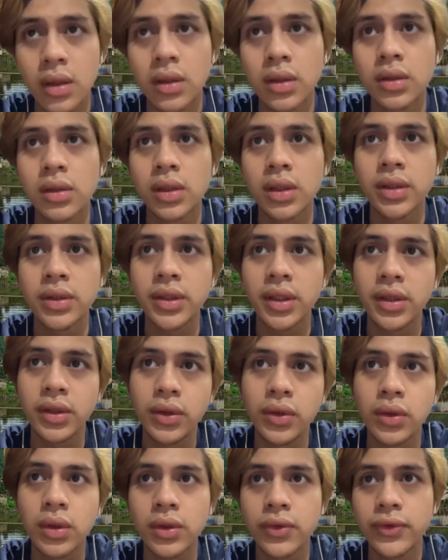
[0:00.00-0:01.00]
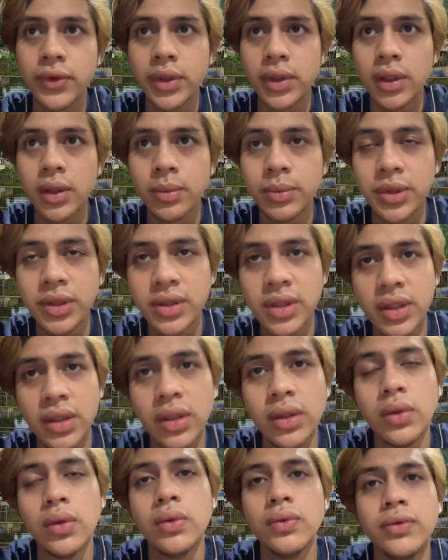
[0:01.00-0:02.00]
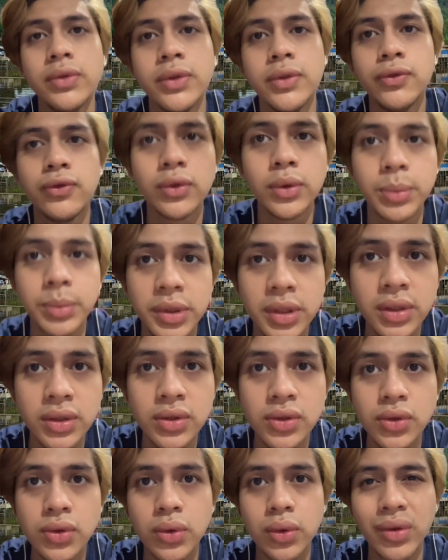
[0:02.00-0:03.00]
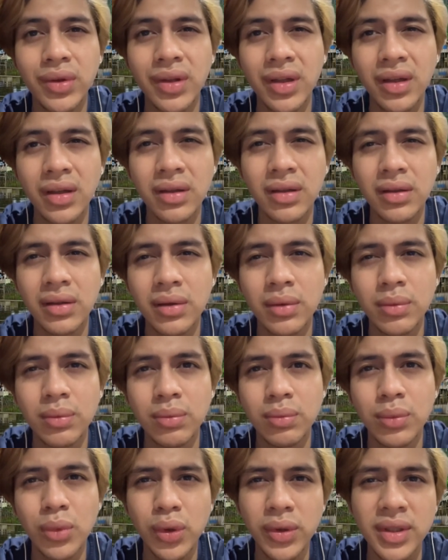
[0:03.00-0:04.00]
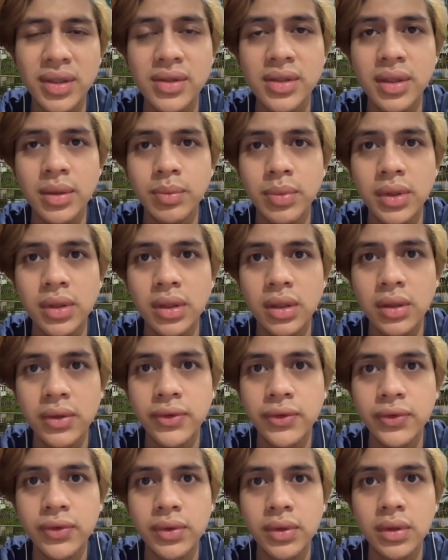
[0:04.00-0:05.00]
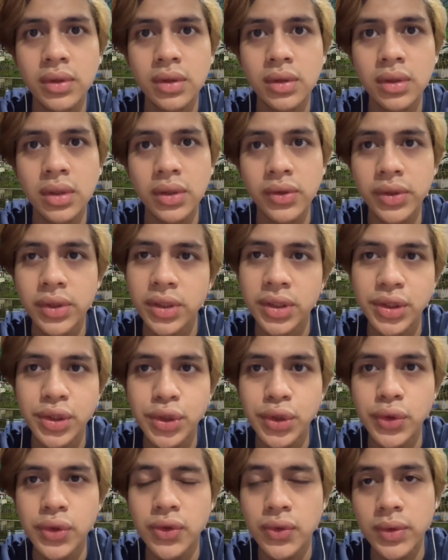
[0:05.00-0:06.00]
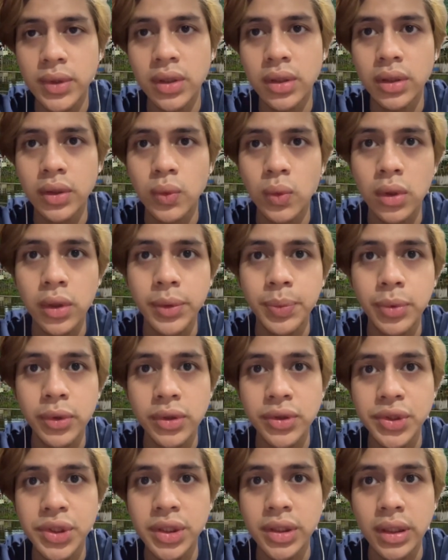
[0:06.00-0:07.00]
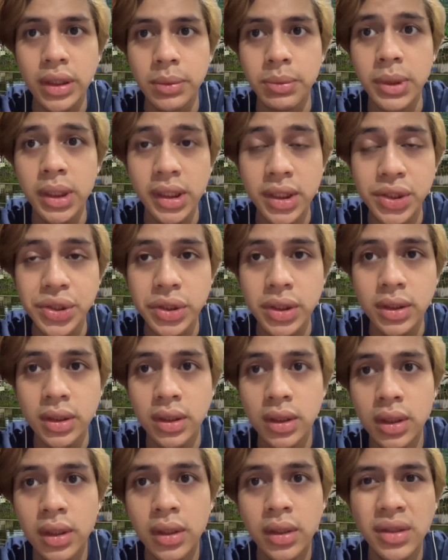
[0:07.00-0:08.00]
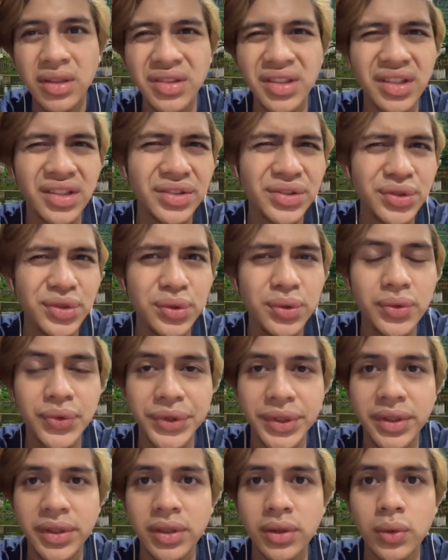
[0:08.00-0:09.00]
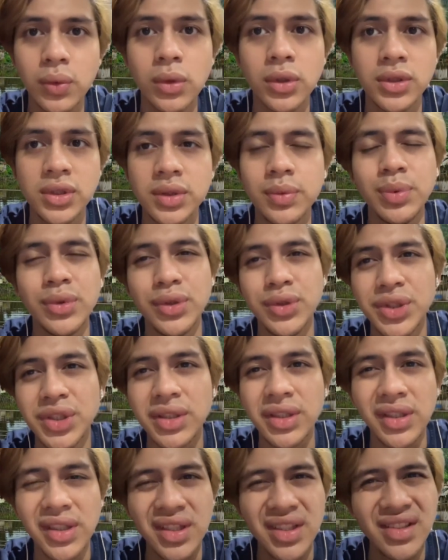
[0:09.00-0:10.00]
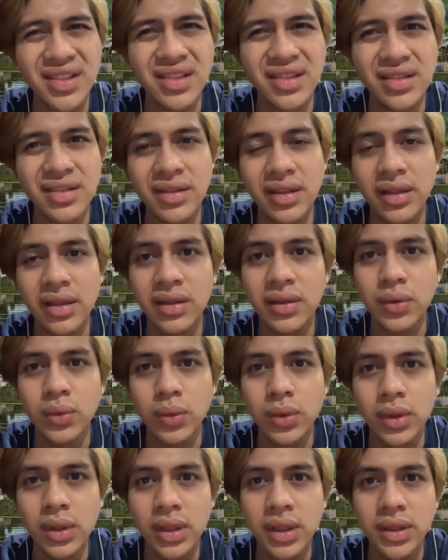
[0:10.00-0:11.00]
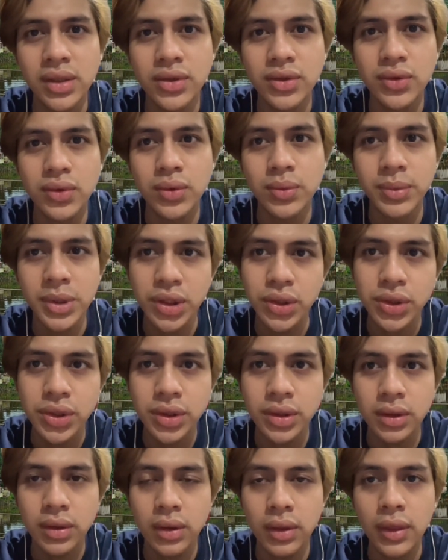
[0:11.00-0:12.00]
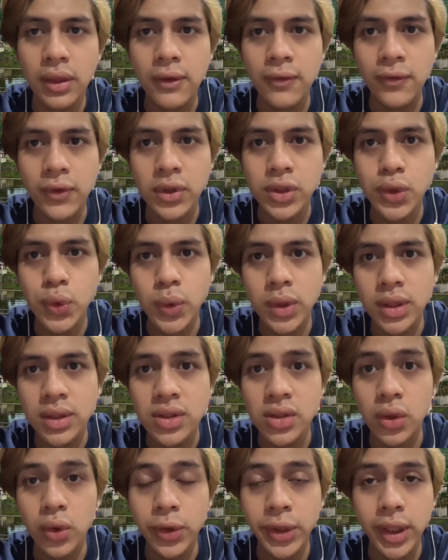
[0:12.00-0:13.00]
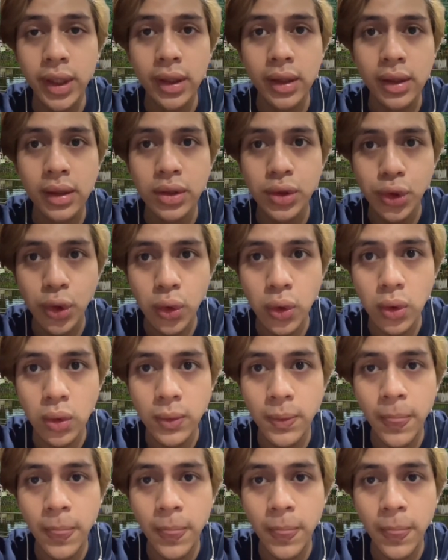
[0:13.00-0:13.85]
Alright, thank you Arfan. I'll be taking over from here. So there are more examples of current issues regarding water pollution in Malaysia. There are 2 critical water pollution cases that I would like to mention. The first one is located at Johor,